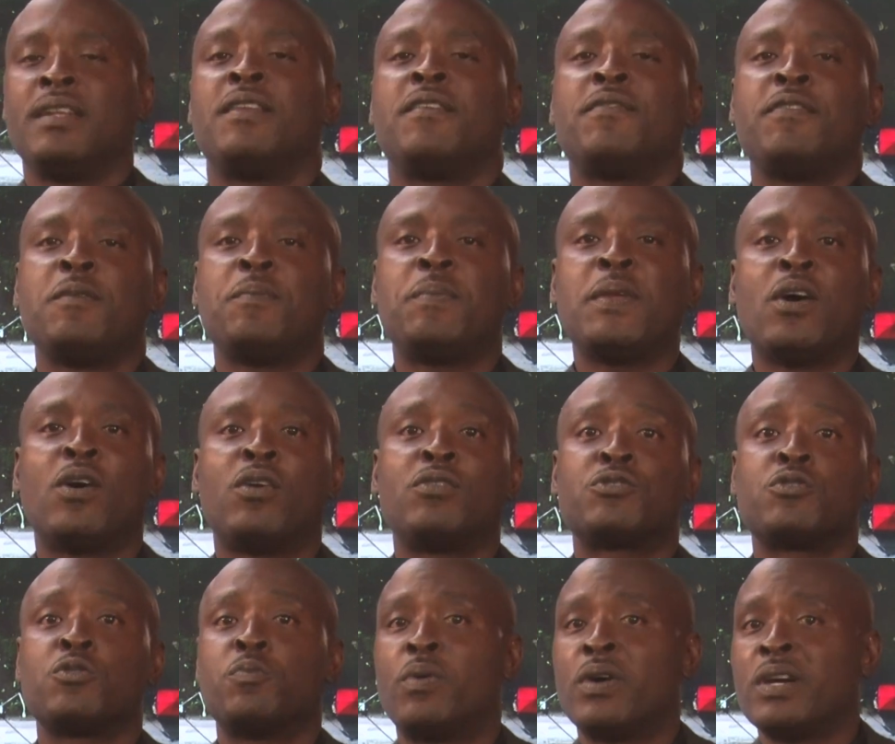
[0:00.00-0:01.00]
The VP
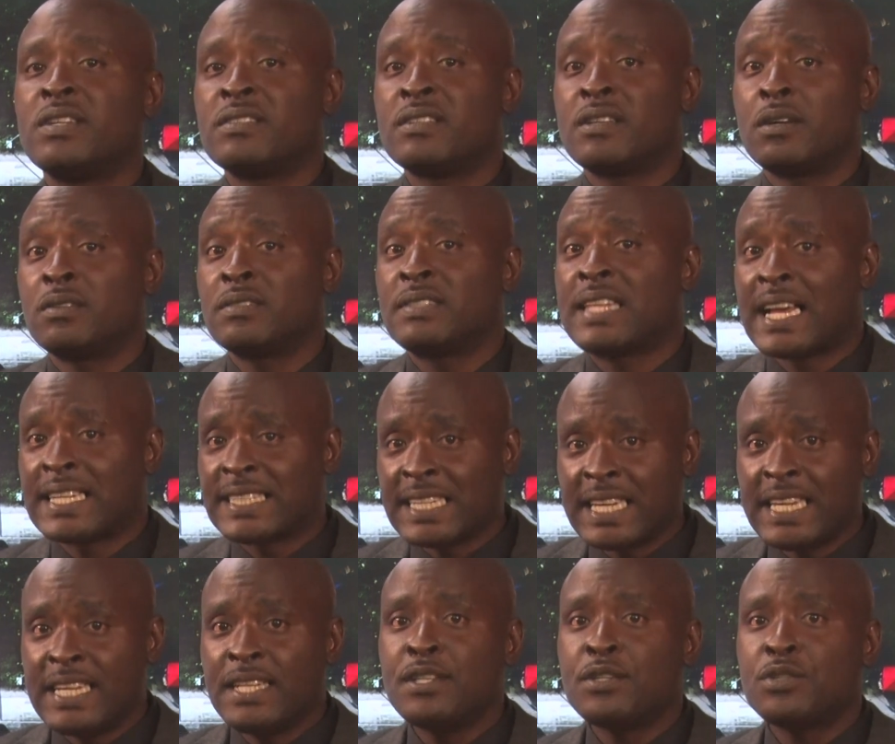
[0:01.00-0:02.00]
also pointed out that
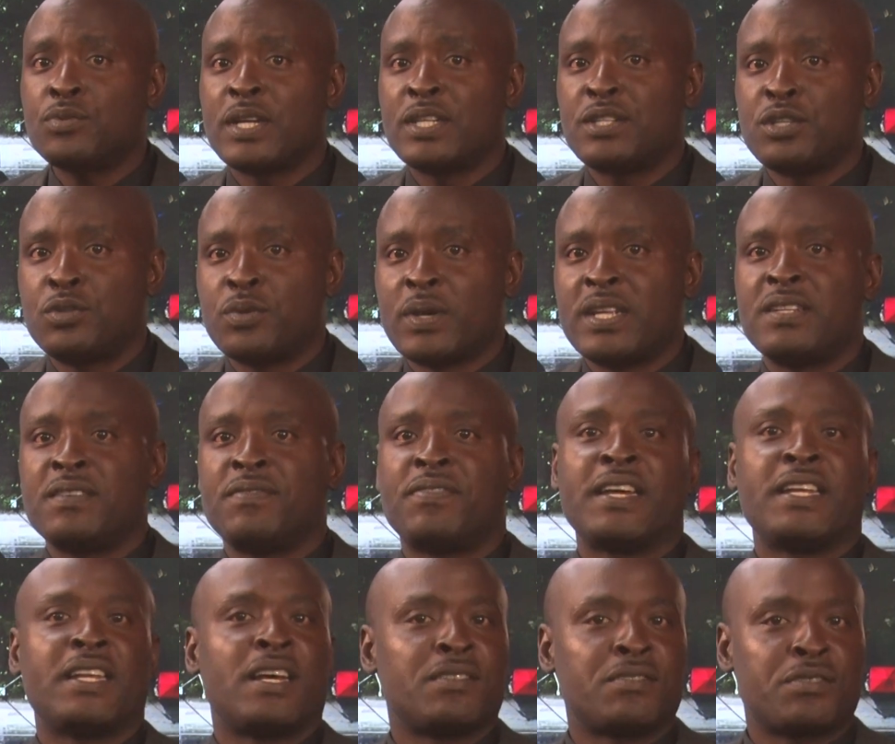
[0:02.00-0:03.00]
in the 2020
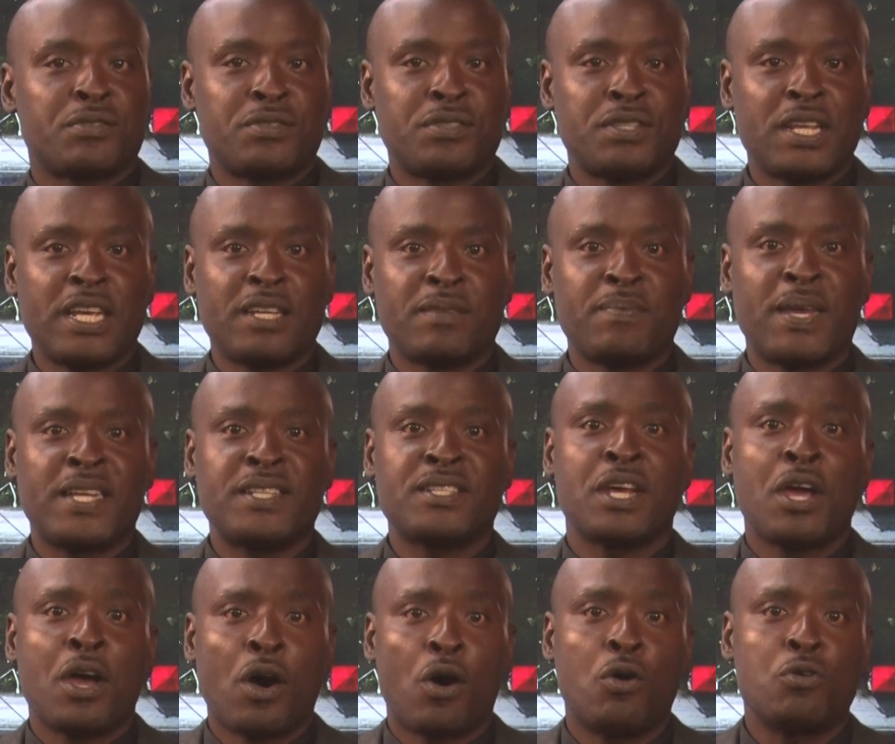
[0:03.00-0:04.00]
financial statement,
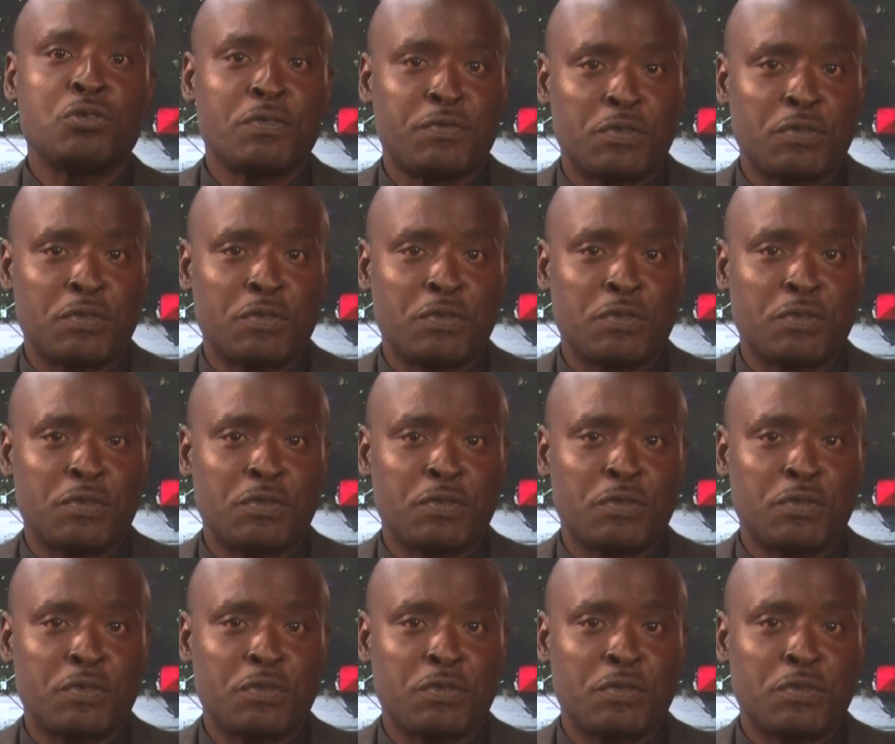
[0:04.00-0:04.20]
out